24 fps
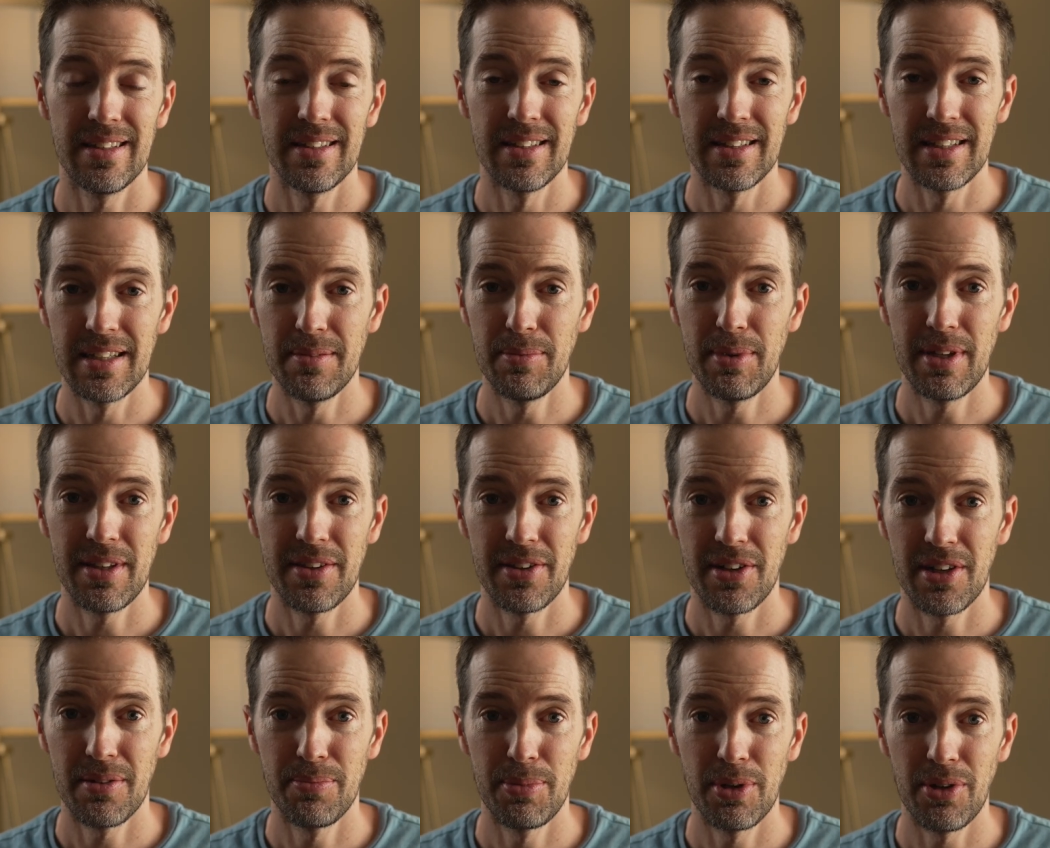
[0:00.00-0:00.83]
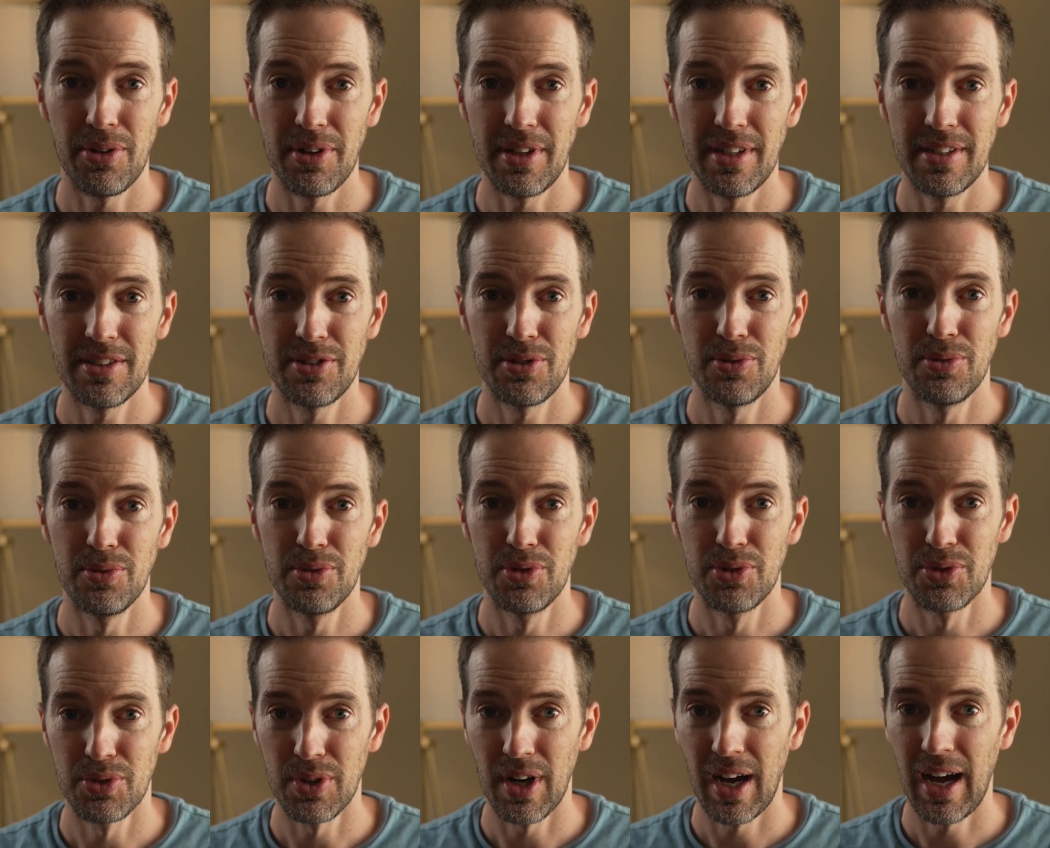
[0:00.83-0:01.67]
limit their ability to
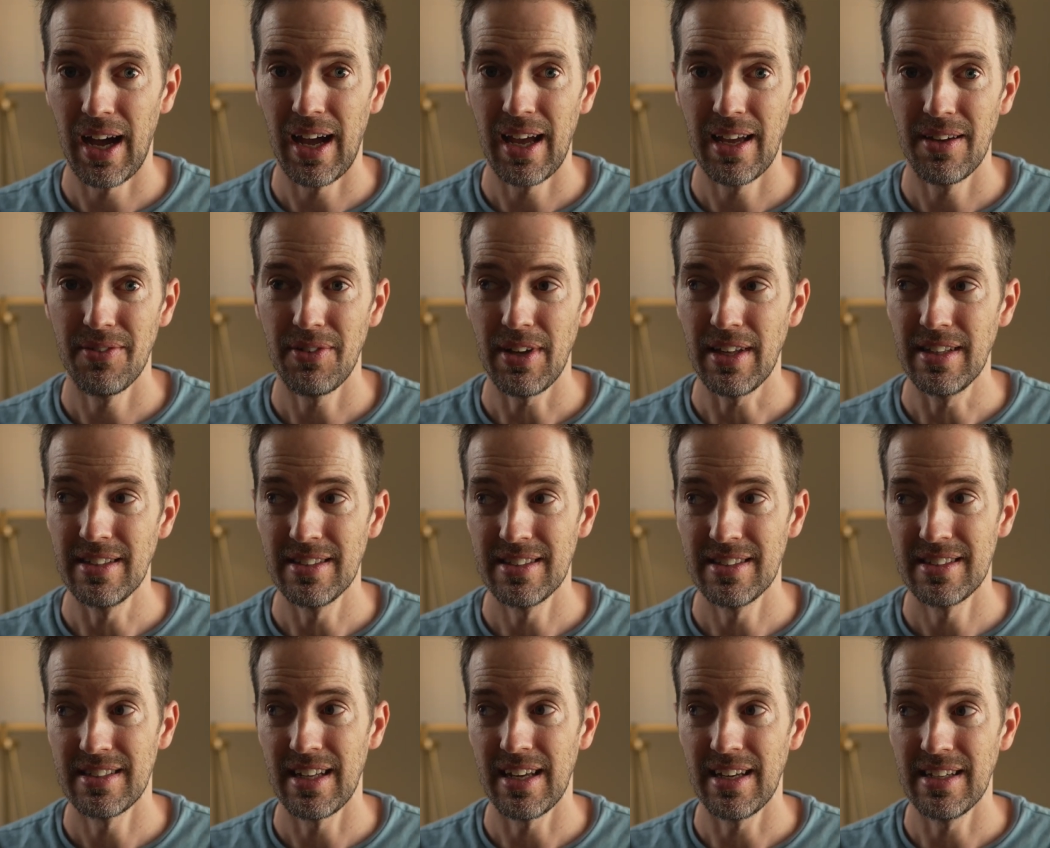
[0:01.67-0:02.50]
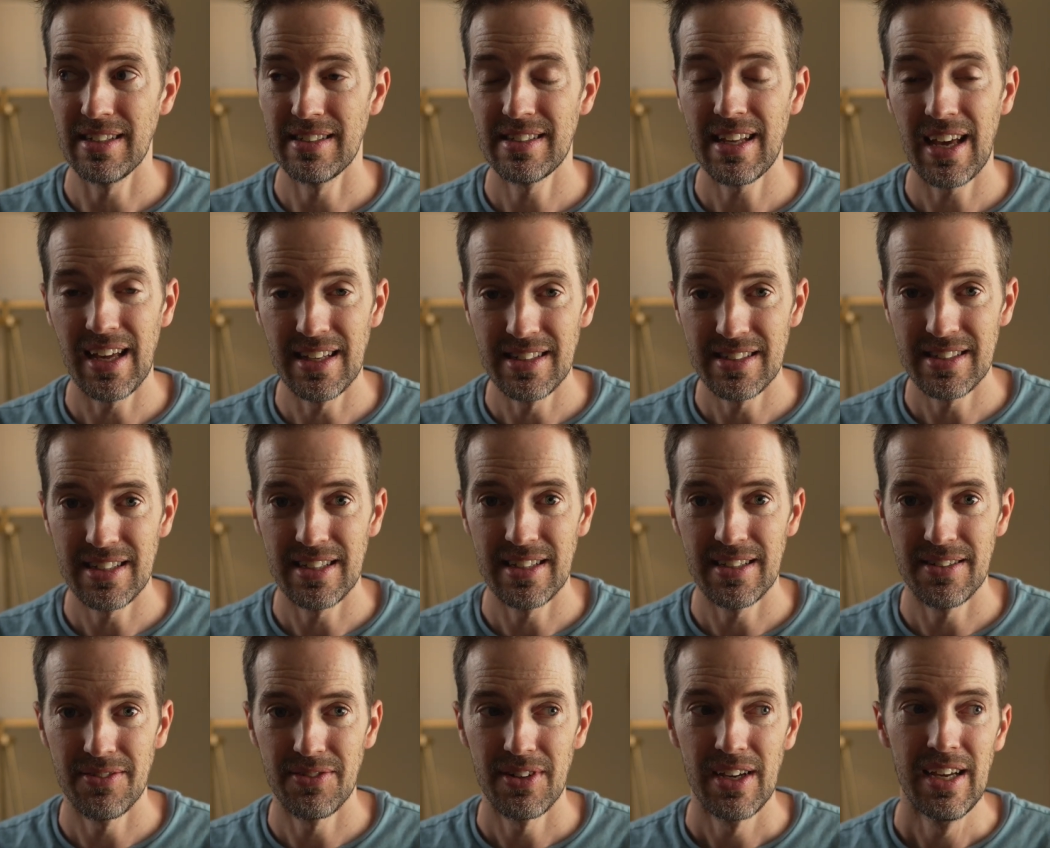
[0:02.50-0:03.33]
drive and stay
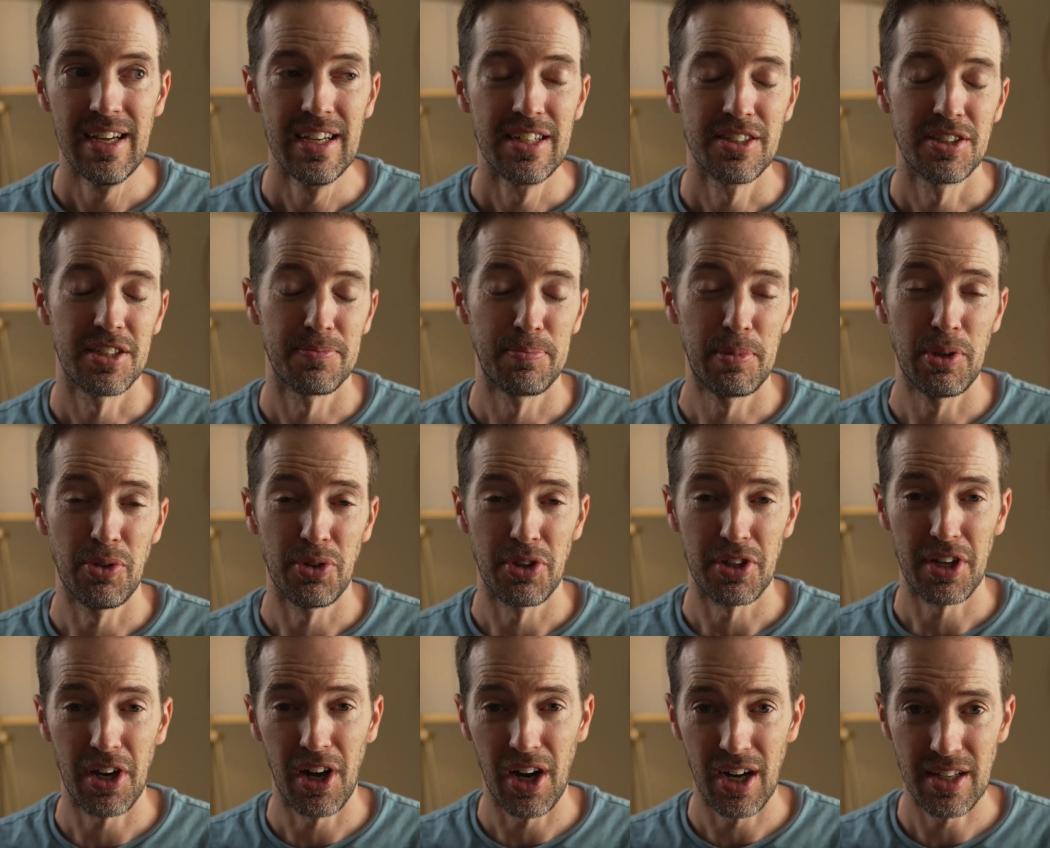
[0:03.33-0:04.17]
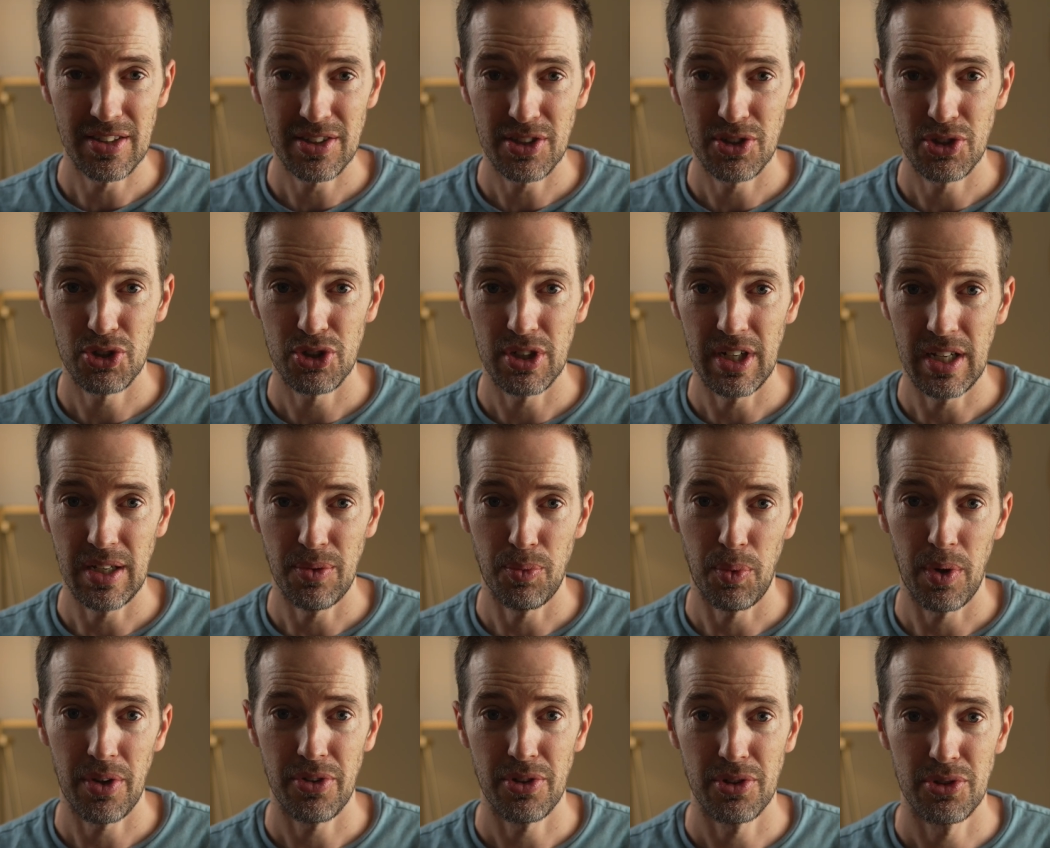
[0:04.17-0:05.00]
attentive, to be able to concentrate
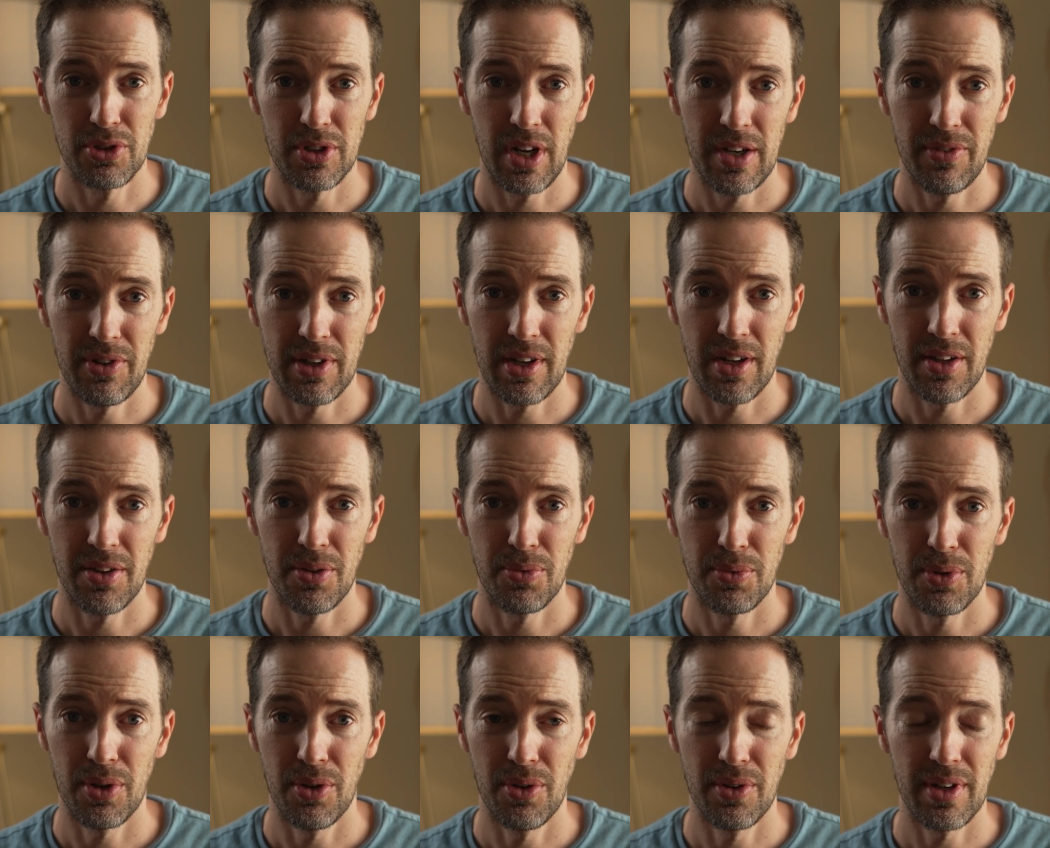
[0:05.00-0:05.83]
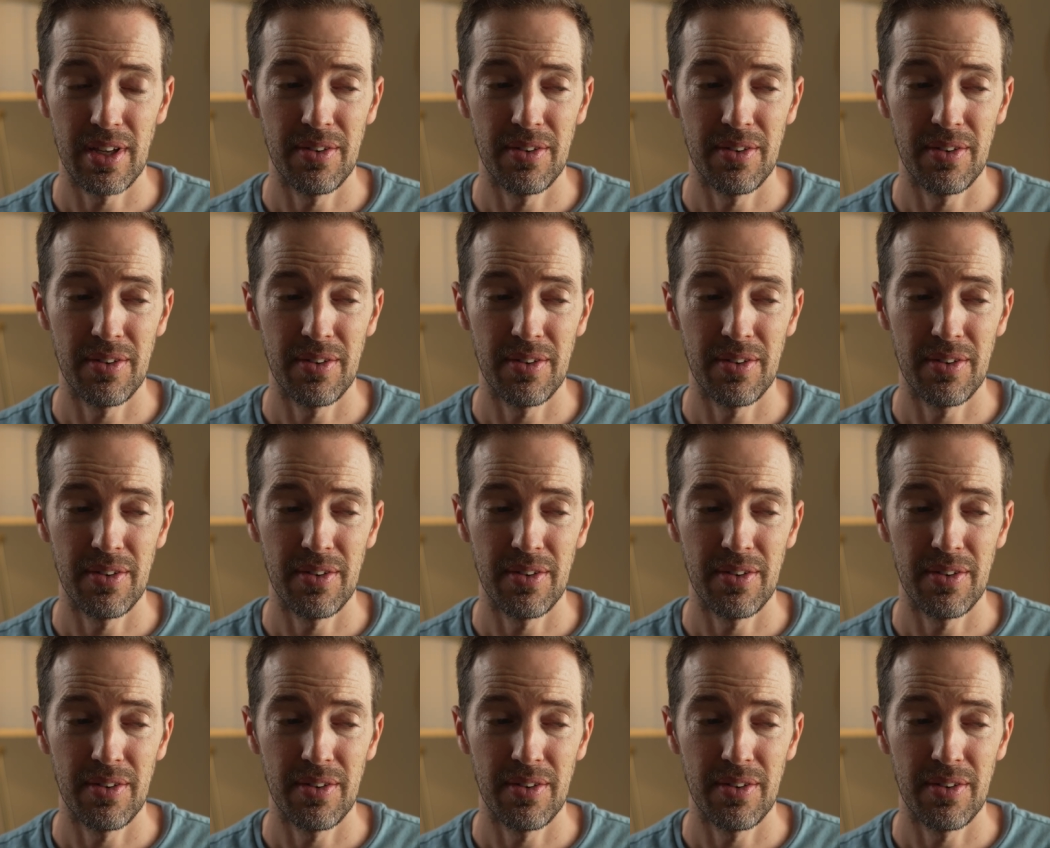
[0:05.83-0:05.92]
while they're driving on the road.